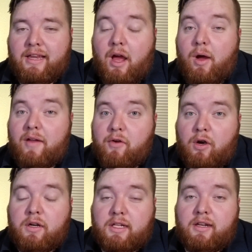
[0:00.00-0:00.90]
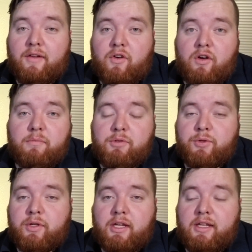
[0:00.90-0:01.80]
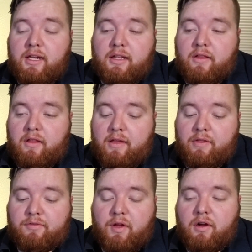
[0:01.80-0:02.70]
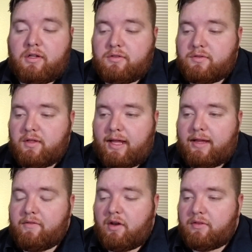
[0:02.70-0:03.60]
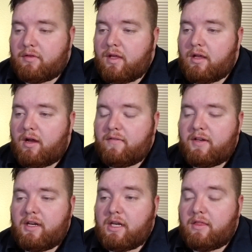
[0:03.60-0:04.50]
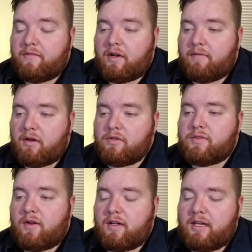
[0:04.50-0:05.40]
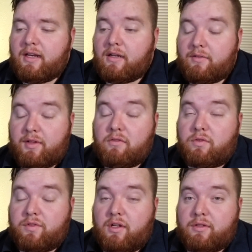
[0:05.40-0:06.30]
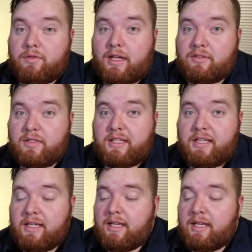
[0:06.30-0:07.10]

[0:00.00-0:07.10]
Now, I've heard it. I've heard him doing it in the songs, like even on the sing-off. He did it in the very first song. He did it in several songs, actually.